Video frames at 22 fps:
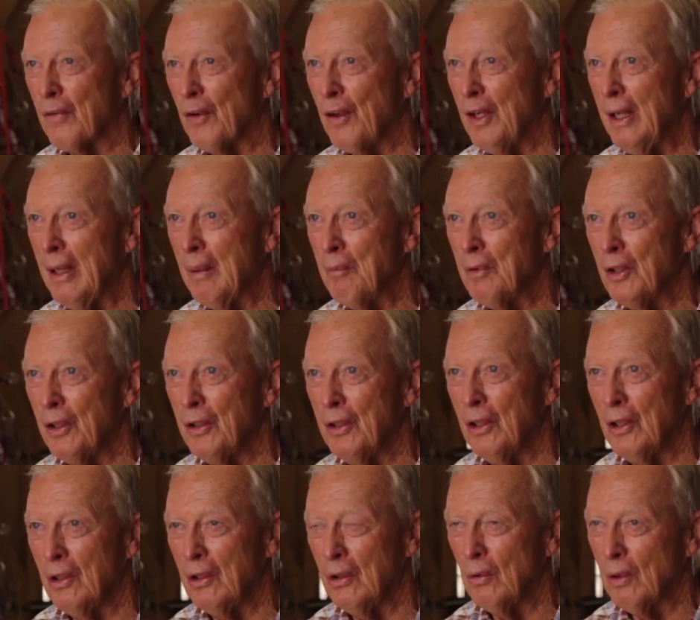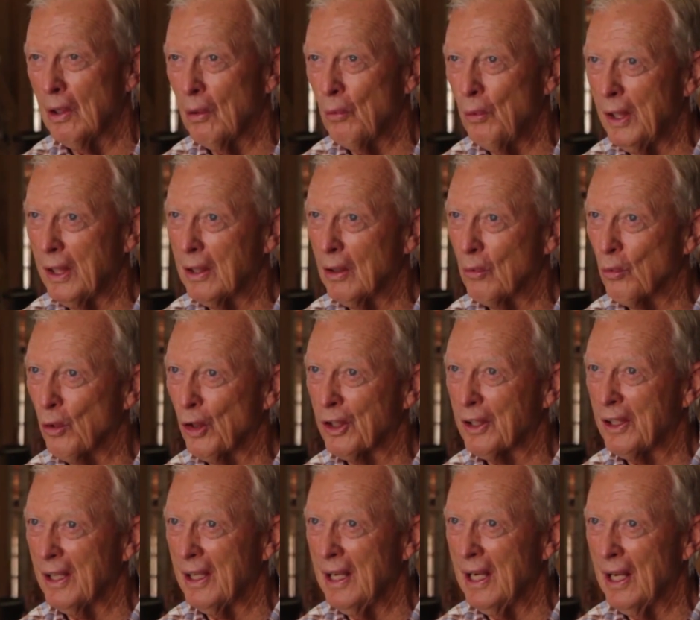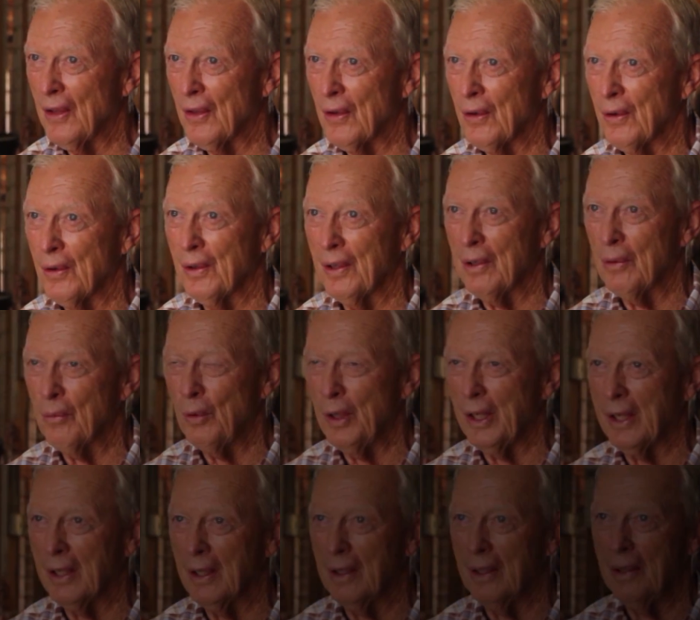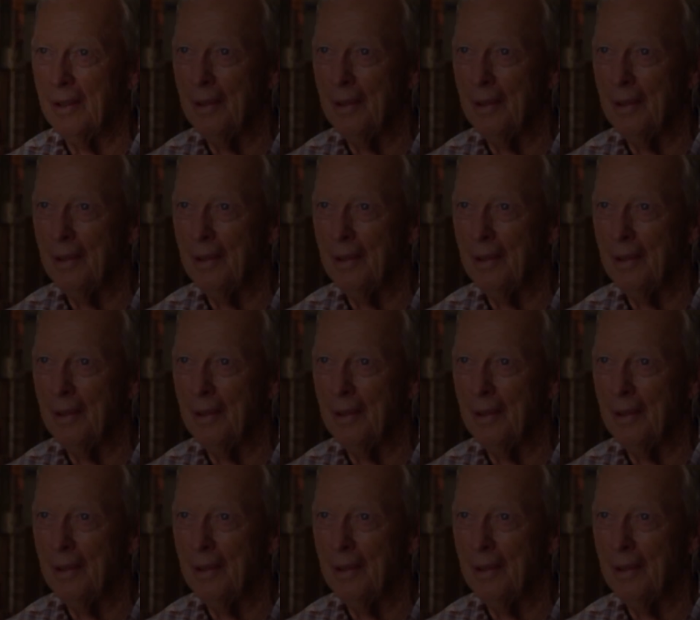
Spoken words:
for him to do where we could work together and we could